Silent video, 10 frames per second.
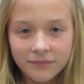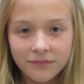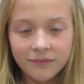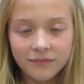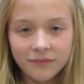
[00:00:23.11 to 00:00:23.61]

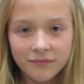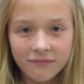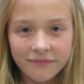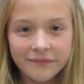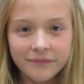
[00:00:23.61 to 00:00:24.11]

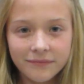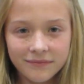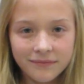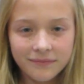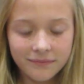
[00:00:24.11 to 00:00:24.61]

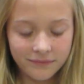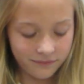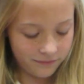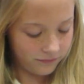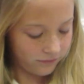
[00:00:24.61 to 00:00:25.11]

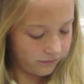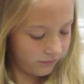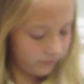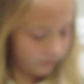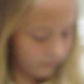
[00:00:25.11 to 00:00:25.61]

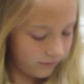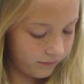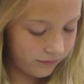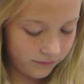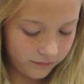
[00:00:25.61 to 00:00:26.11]

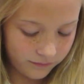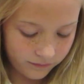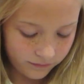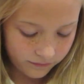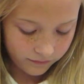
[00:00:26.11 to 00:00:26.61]

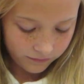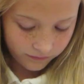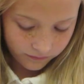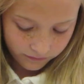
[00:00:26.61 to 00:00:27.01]
[no speech]